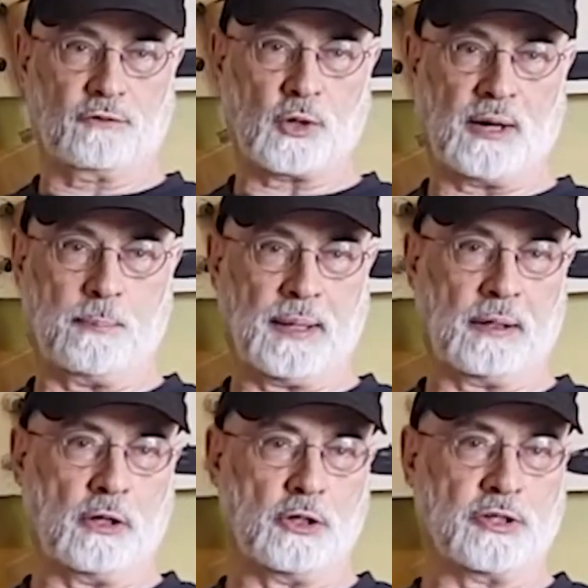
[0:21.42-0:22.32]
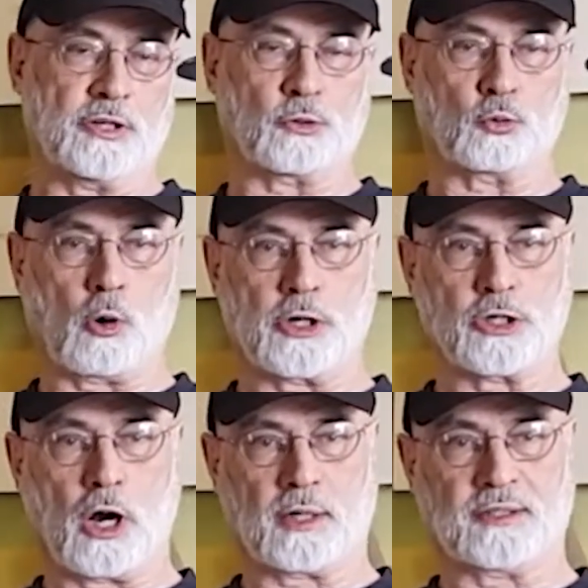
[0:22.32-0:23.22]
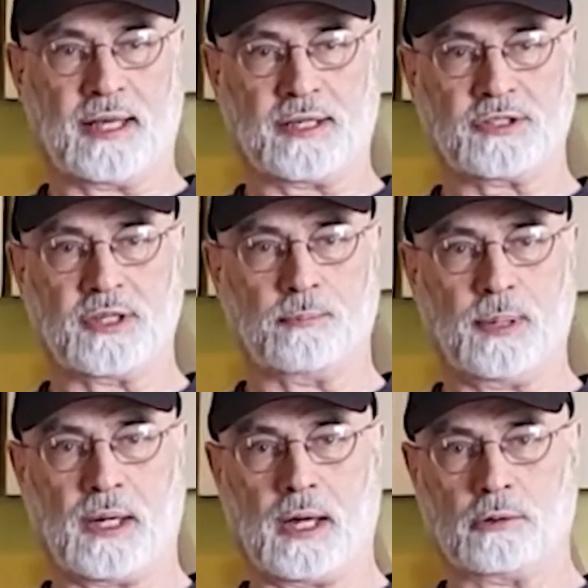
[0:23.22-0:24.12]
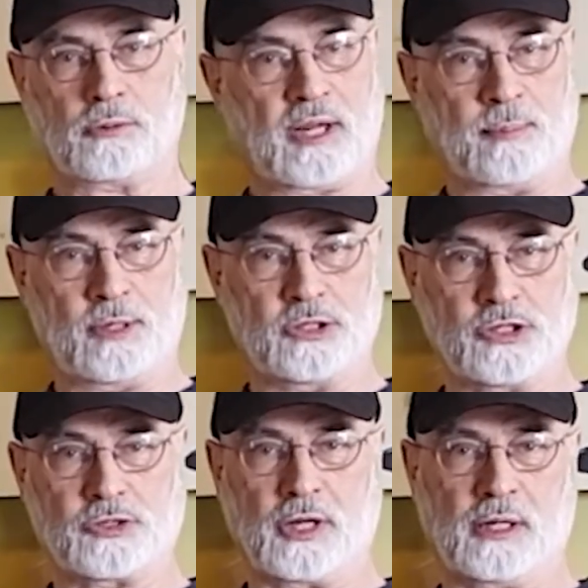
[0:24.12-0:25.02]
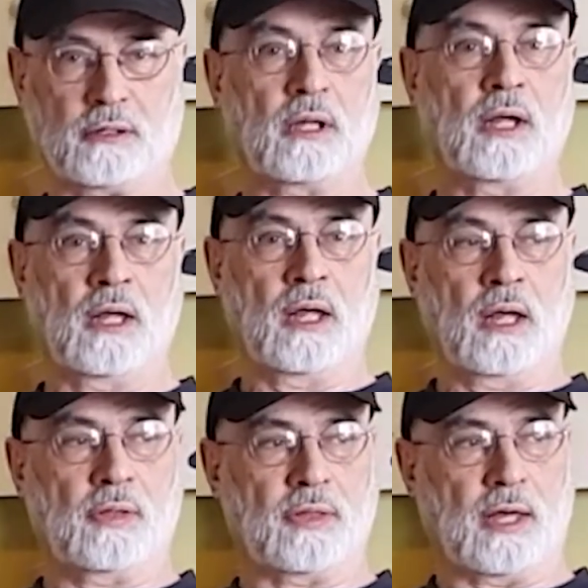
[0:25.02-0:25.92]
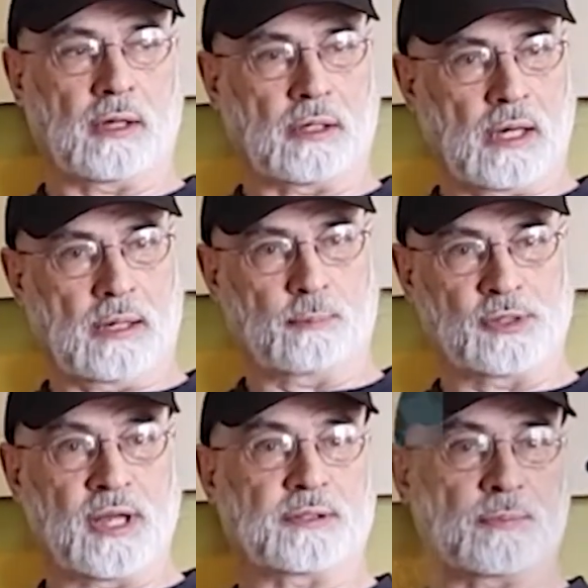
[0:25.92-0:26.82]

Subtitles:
try to pick, use it as a Rorschach test and pick out images that present